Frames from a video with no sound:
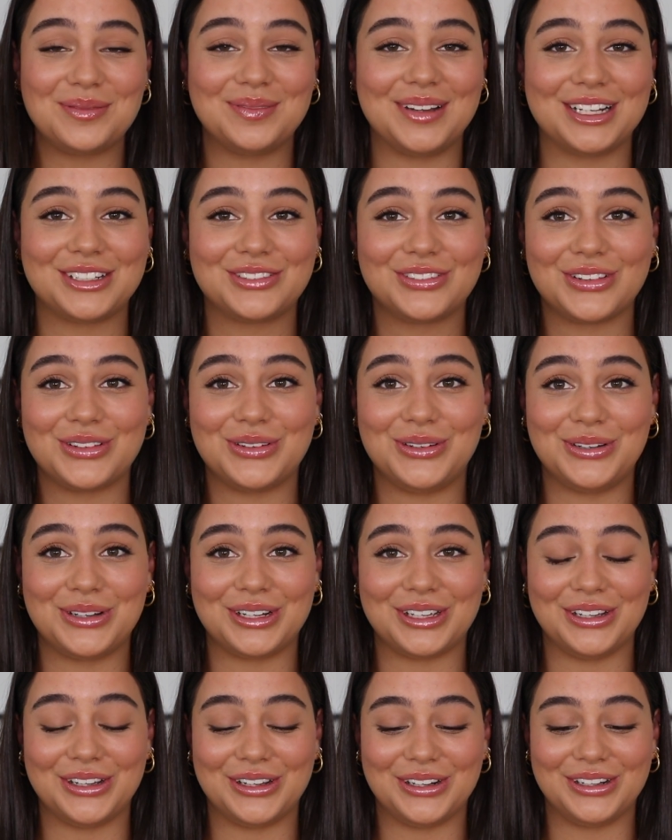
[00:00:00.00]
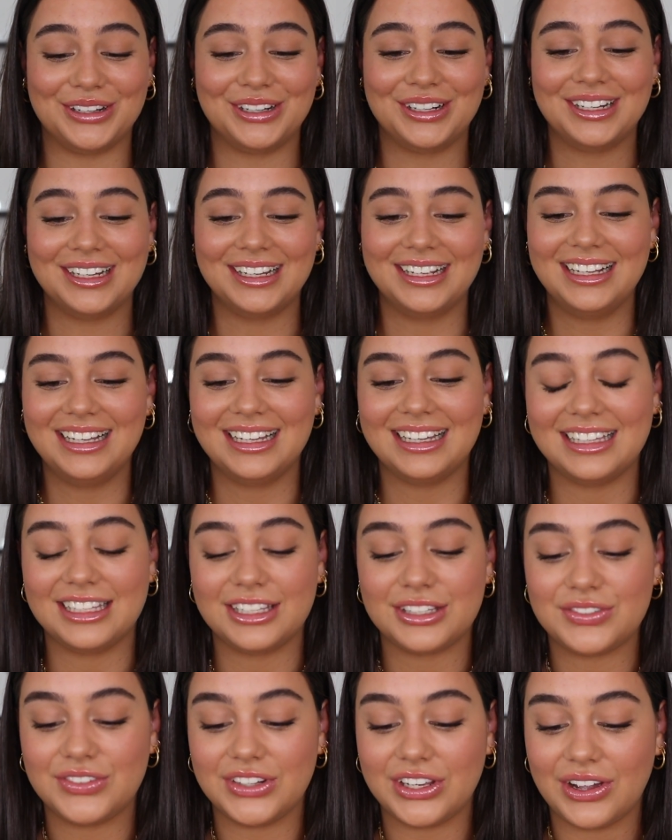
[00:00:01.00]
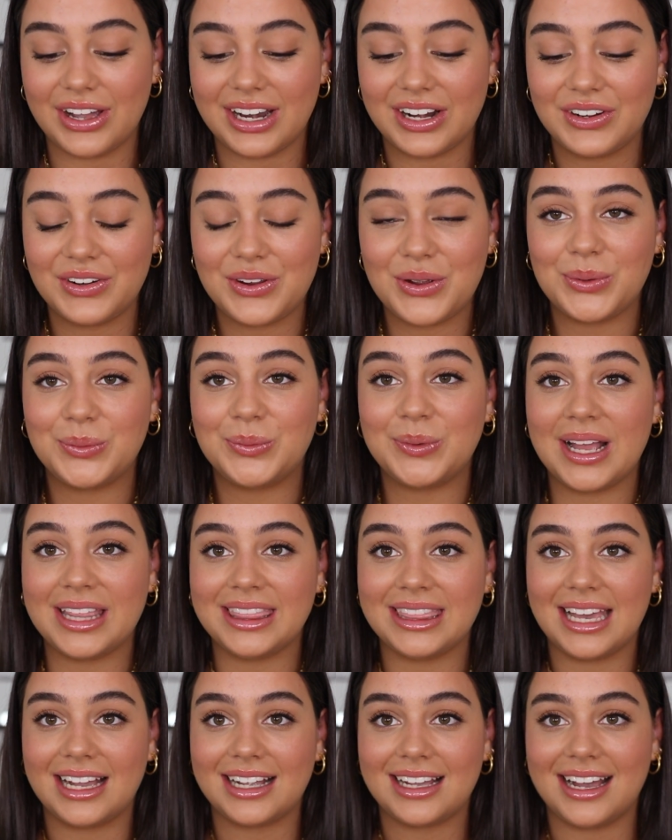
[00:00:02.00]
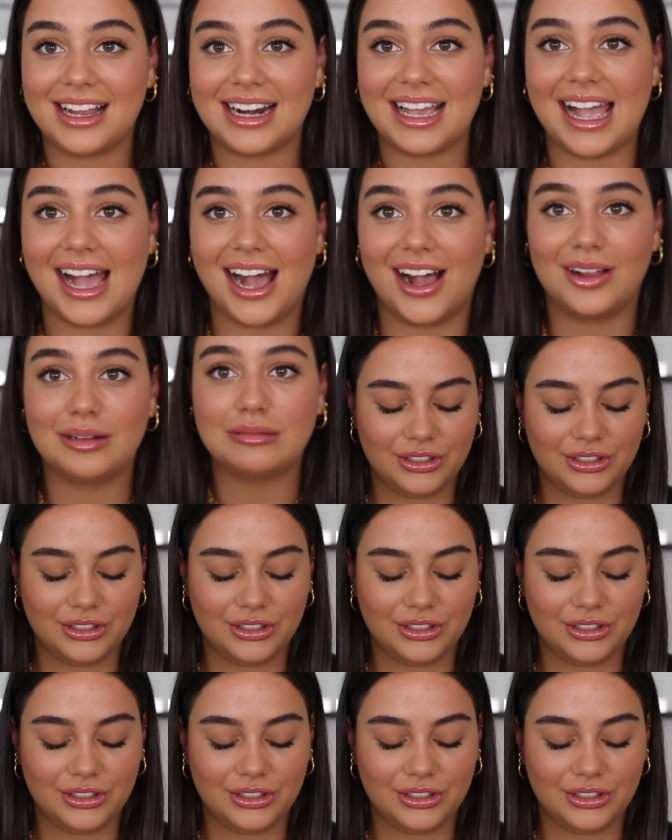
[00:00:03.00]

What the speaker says: much for the audio in this video. I don't know when that cut out.